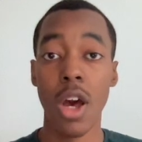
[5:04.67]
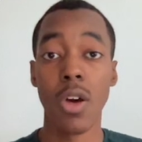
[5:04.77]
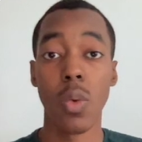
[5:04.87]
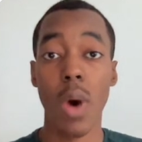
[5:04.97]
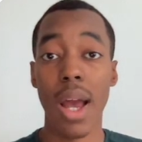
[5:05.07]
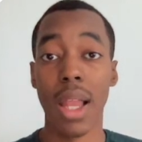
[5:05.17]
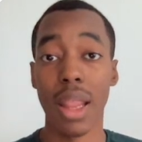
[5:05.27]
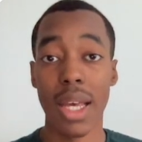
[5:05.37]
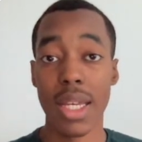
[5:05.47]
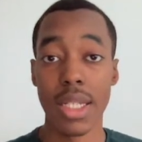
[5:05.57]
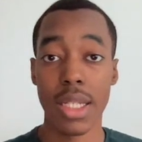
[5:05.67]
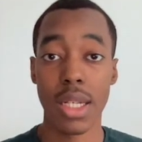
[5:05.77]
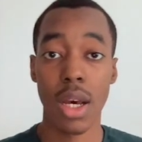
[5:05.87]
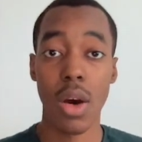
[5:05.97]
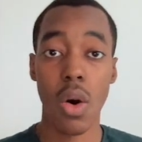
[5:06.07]
while lists
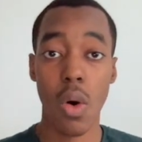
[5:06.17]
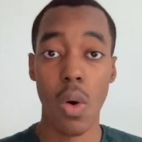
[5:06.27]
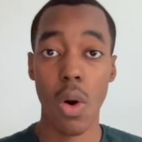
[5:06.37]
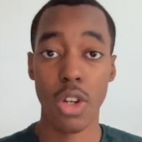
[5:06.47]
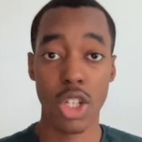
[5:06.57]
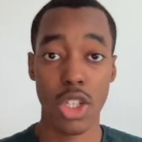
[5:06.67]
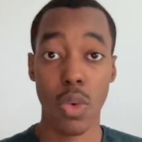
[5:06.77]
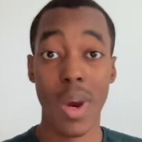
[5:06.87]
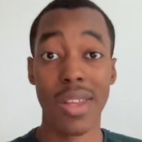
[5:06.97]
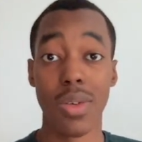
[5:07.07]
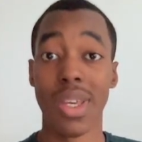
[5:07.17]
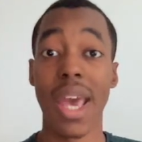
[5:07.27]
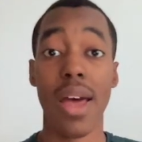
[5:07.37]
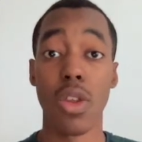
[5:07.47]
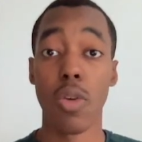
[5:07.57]
are just a way to
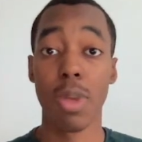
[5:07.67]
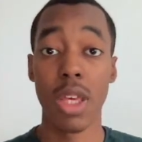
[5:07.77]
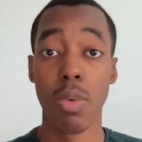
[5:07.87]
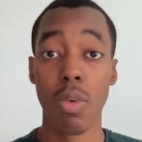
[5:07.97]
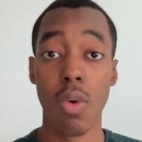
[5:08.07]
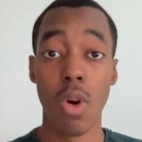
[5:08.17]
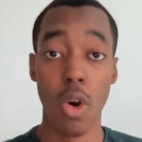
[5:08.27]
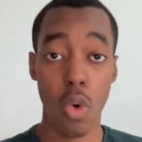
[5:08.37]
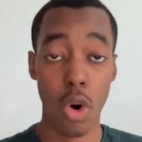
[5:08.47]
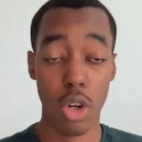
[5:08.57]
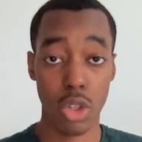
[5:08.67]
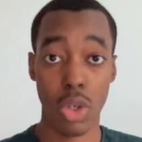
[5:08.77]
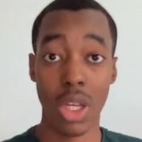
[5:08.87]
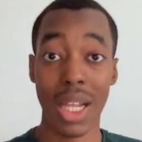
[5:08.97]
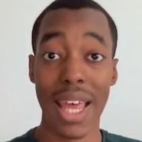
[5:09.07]
gather people or to
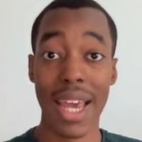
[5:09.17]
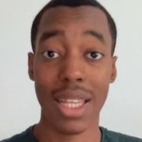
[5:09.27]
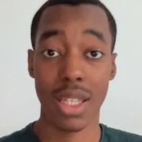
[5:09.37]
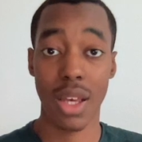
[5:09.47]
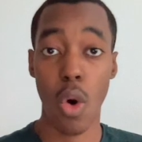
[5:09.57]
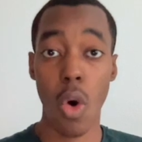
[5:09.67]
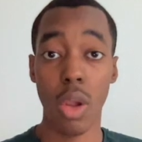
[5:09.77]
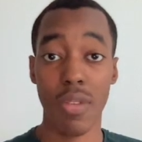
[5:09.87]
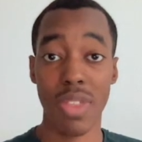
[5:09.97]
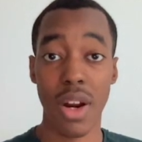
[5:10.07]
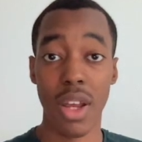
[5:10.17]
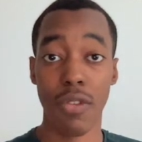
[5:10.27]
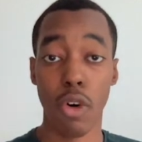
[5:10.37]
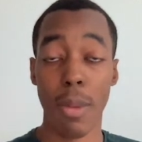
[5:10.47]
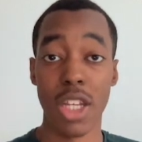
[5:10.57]
collect all of their
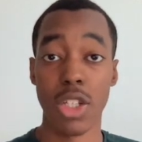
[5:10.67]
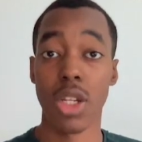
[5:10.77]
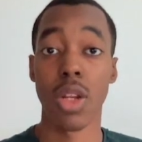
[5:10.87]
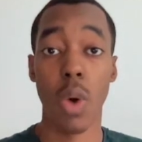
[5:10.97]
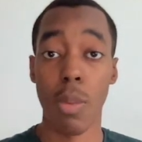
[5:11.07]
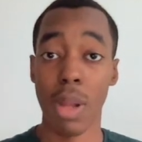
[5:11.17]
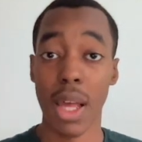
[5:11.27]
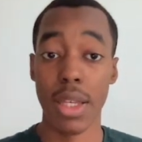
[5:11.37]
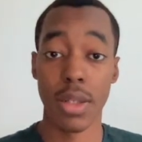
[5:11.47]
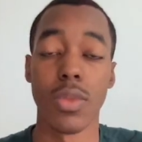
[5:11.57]
information in one place.